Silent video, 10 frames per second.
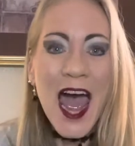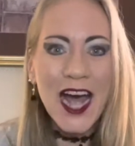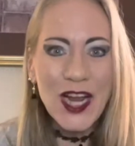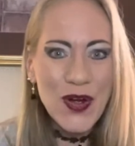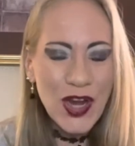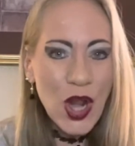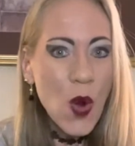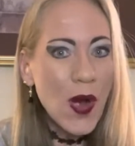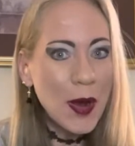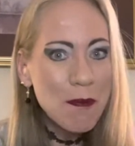Hello, hello,
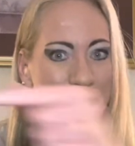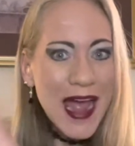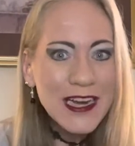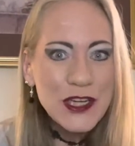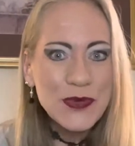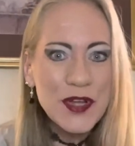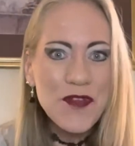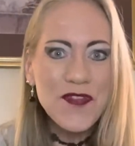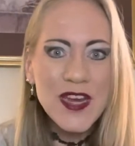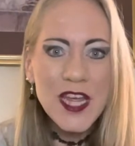welcome back to another
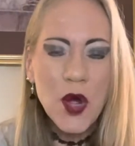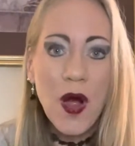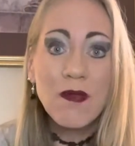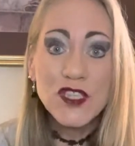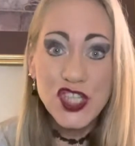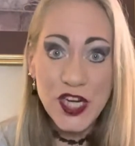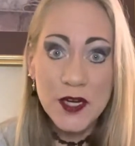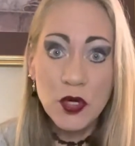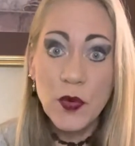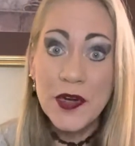video on the
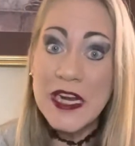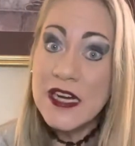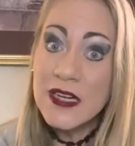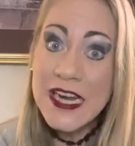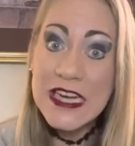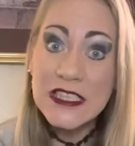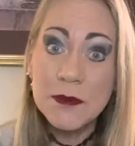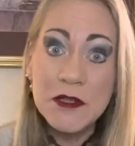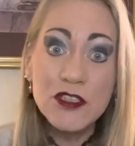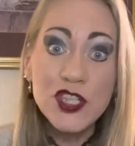channel where healing and
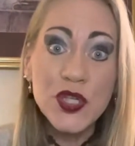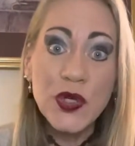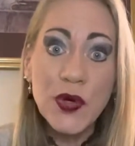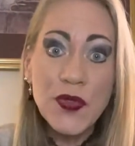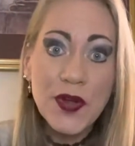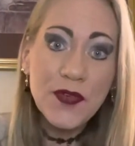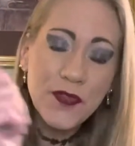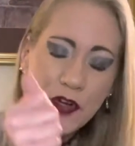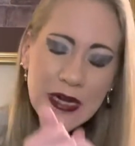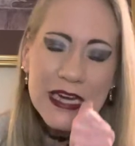spiritual growth are
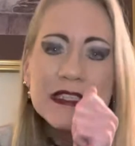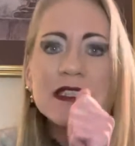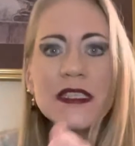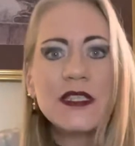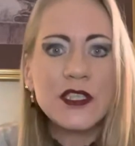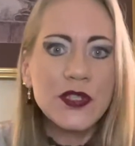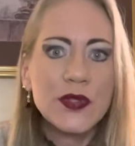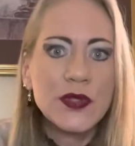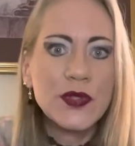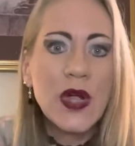front and
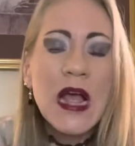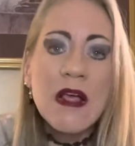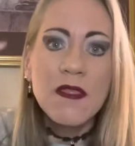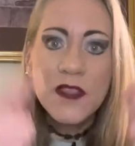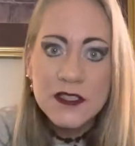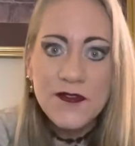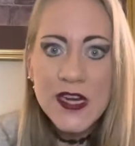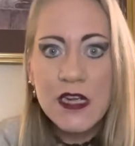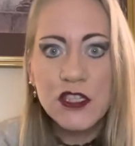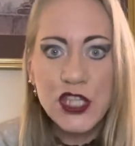center. This
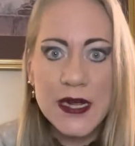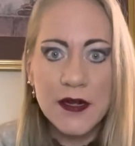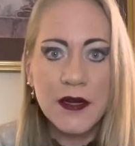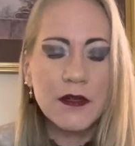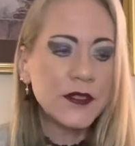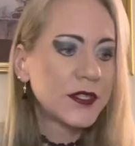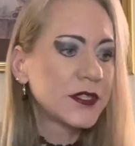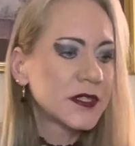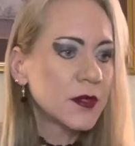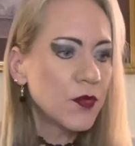video shout out goes
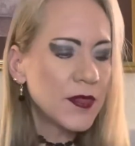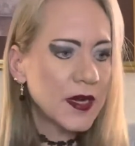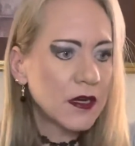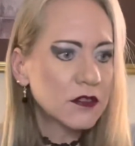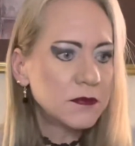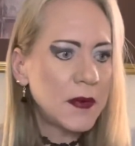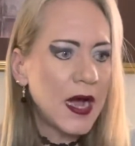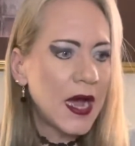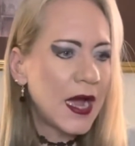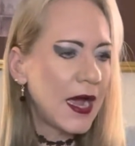to someone that goes
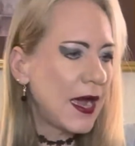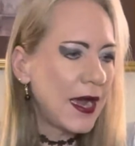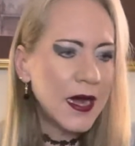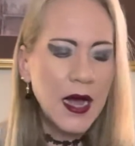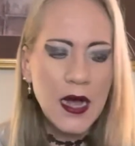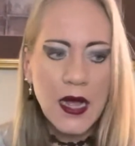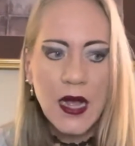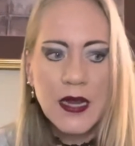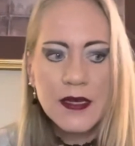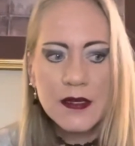by
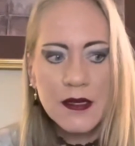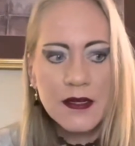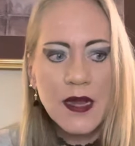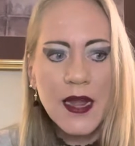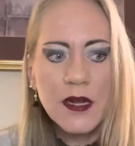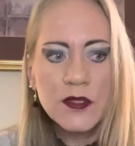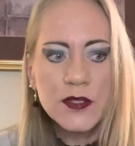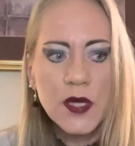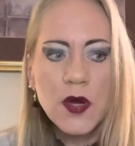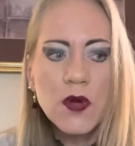uh, a
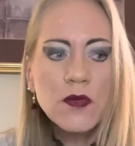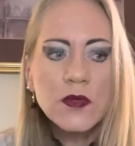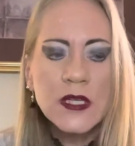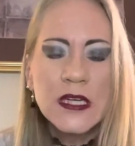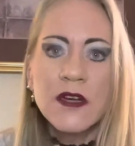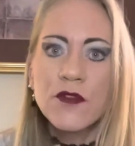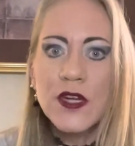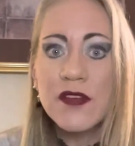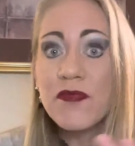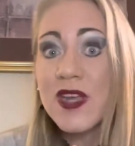Nicodone.
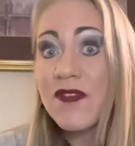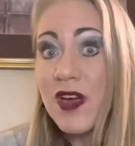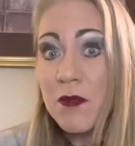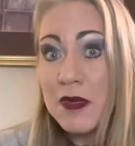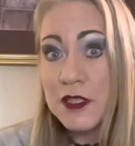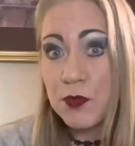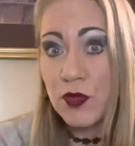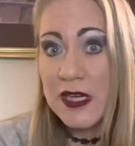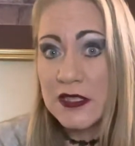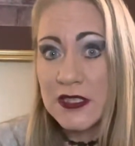Forgive me if I
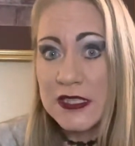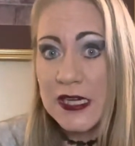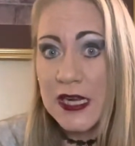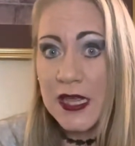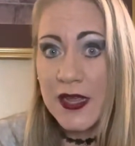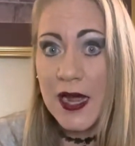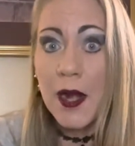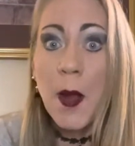mispronounce any of that,